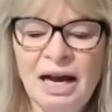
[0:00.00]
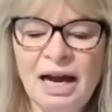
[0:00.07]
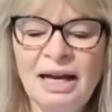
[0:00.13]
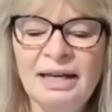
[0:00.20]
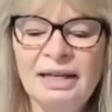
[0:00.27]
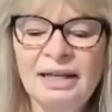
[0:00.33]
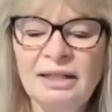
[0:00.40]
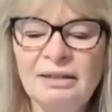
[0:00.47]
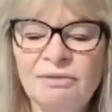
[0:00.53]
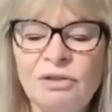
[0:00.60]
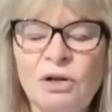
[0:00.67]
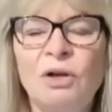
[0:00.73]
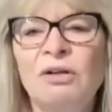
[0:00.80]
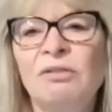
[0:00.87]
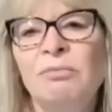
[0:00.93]
I had lived
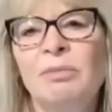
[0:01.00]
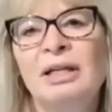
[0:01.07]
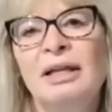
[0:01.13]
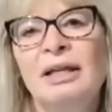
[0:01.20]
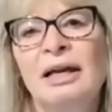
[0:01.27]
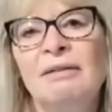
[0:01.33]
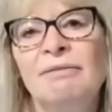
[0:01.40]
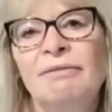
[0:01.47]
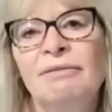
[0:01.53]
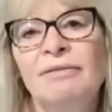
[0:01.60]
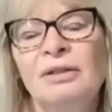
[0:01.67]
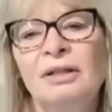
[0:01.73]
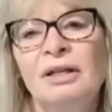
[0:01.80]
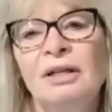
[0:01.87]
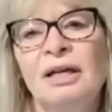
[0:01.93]
all of my
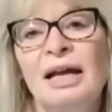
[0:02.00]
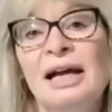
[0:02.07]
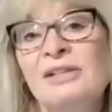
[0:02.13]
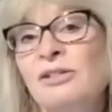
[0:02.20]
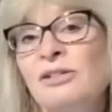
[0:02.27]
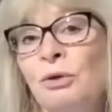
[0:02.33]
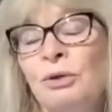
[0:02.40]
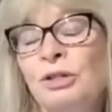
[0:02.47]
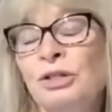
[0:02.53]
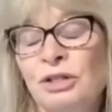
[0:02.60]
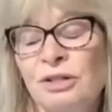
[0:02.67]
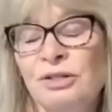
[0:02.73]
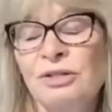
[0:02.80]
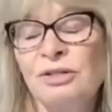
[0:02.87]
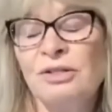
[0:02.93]
life as a
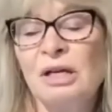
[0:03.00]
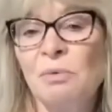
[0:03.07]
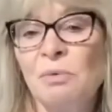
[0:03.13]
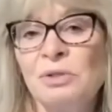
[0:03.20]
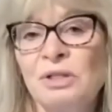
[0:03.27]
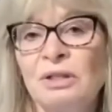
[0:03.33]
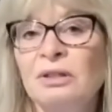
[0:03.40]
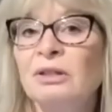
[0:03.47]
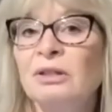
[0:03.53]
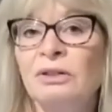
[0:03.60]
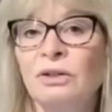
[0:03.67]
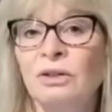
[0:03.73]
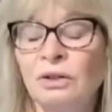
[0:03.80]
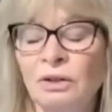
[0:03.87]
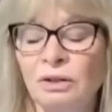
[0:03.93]
Christian since I was a
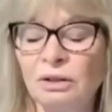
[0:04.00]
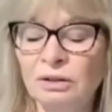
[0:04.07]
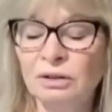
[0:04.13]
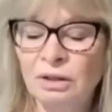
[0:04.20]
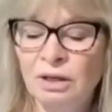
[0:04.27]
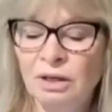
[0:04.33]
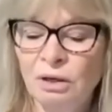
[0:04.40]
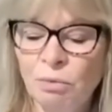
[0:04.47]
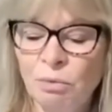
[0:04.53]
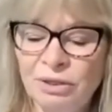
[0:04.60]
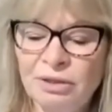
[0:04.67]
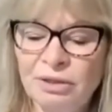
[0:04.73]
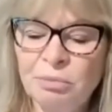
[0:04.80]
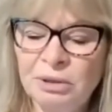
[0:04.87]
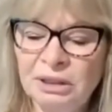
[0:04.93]
little girl
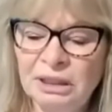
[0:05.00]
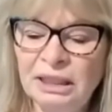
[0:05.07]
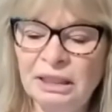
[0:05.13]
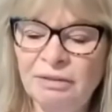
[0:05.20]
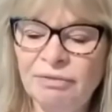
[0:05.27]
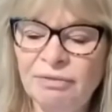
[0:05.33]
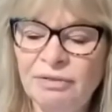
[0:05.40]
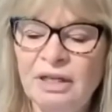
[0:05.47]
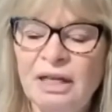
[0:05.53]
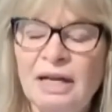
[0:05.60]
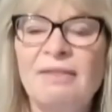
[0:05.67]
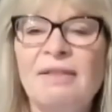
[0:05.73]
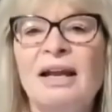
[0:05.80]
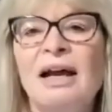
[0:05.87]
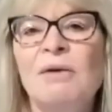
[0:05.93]
with the belief
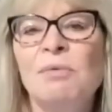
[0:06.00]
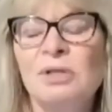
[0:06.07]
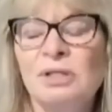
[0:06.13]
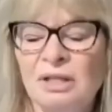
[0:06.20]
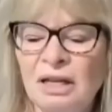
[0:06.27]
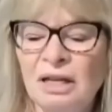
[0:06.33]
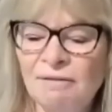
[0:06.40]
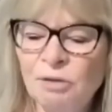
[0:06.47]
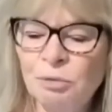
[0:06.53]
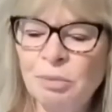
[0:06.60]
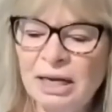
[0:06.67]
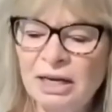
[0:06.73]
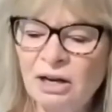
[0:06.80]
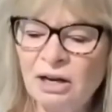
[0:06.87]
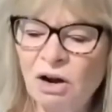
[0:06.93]
that I was loved
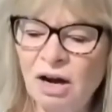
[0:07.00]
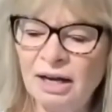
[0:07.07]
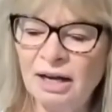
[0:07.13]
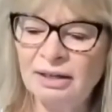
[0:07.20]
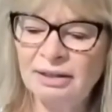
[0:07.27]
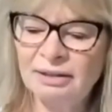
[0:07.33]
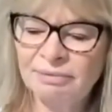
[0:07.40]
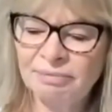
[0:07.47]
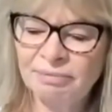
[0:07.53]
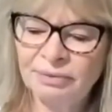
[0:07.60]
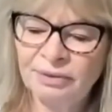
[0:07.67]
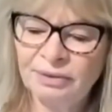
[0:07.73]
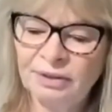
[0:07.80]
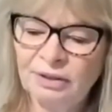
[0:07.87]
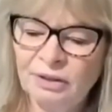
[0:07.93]
by God
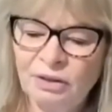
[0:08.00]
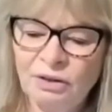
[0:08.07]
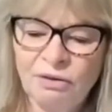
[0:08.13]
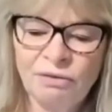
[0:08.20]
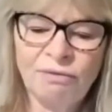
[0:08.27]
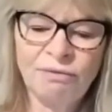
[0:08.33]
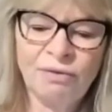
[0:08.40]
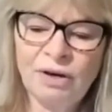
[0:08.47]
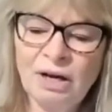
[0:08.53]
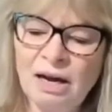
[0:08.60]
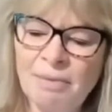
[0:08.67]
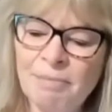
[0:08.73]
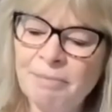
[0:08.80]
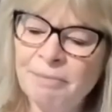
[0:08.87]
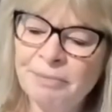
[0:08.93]

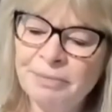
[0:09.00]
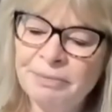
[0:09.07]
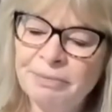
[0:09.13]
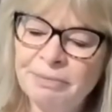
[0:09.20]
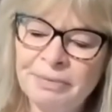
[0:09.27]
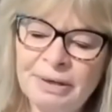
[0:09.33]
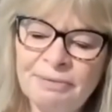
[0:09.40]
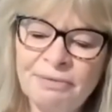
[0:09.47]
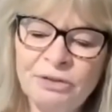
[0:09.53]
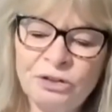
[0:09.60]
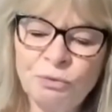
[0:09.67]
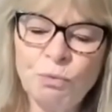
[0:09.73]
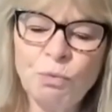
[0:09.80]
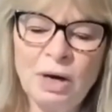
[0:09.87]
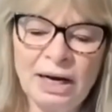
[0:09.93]
um, for
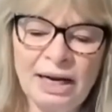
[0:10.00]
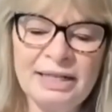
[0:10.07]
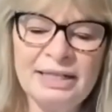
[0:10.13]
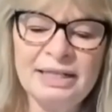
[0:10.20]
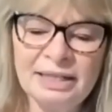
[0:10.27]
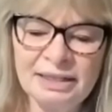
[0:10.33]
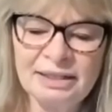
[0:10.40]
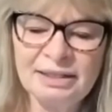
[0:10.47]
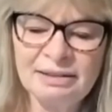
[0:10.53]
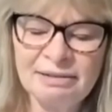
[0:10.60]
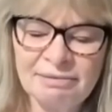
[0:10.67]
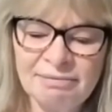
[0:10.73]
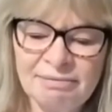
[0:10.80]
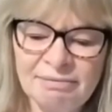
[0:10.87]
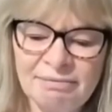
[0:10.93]
what I did
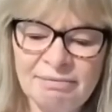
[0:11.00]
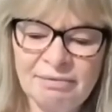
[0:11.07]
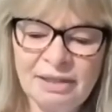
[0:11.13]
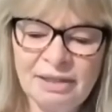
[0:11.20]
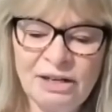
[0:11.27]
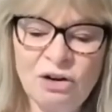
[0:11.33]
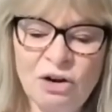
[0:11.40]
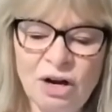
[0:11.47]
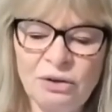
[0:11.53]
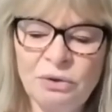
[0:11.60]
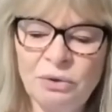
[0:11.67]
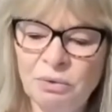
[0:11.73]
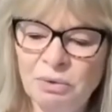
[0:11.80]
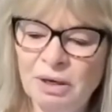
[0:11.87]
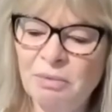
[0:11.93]
and not
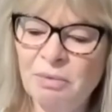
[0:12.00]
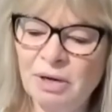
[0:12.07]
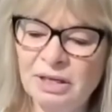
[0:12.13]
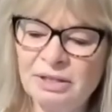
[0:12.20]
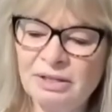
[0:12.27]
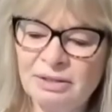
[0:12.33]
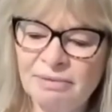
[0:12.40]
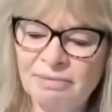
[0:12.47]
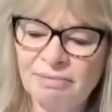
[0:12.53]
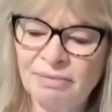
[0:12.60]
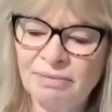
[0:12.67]
who I was.